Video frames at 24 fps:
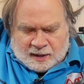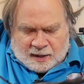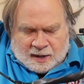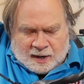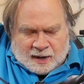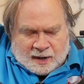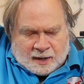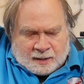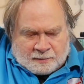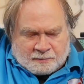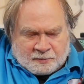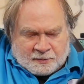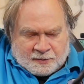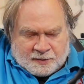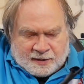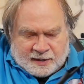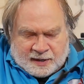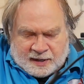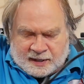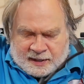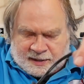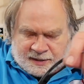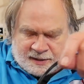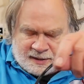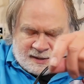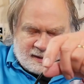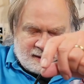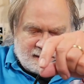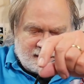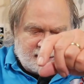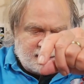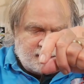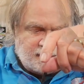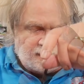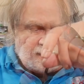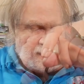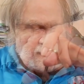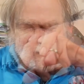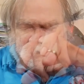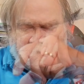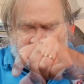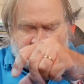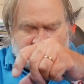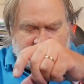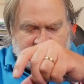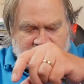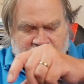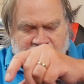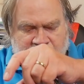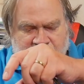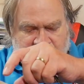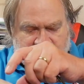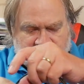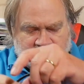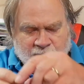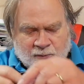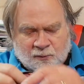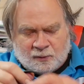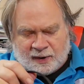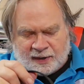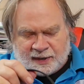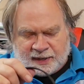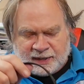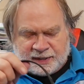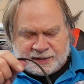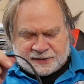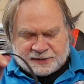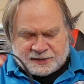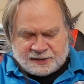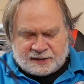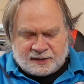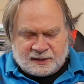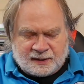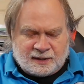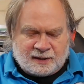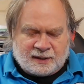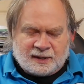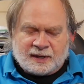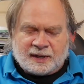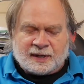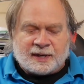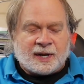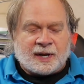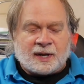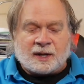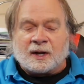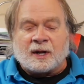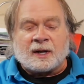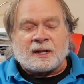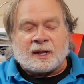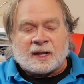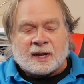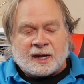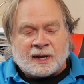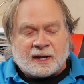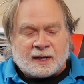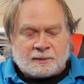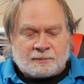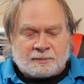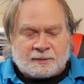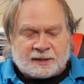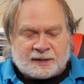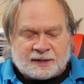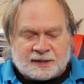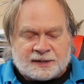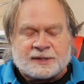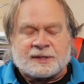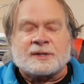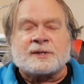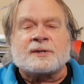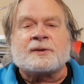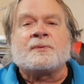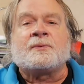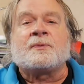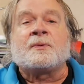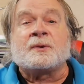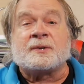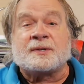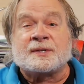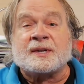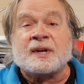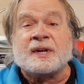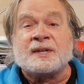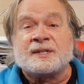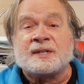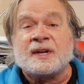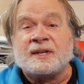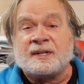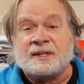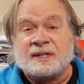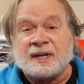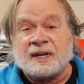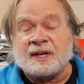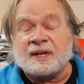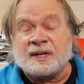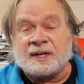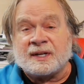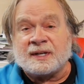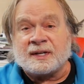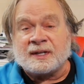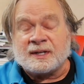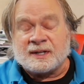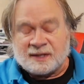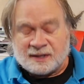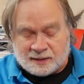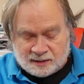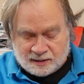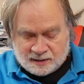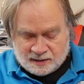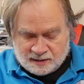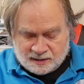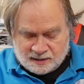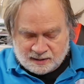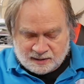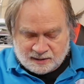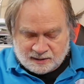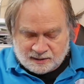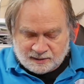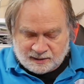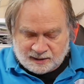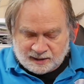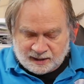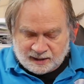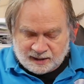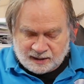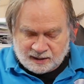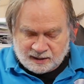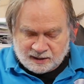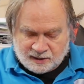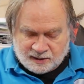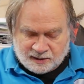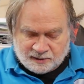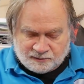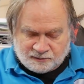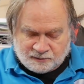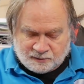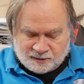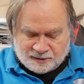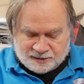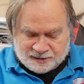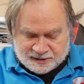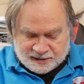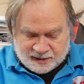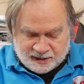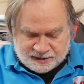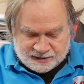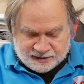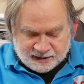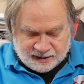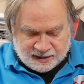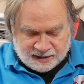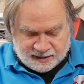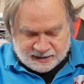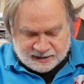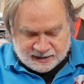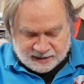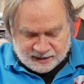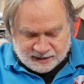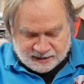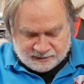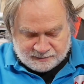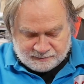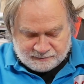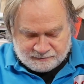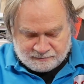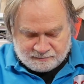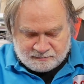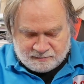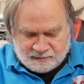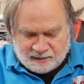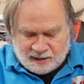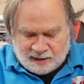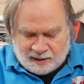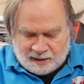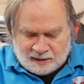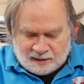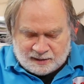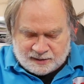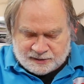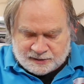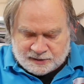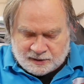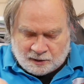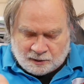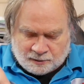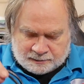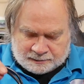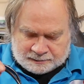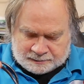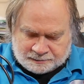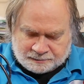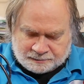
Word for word: operate having uh, what is, it doesn't look like it, but this is a full size antenna. Okay, a full size antenna. So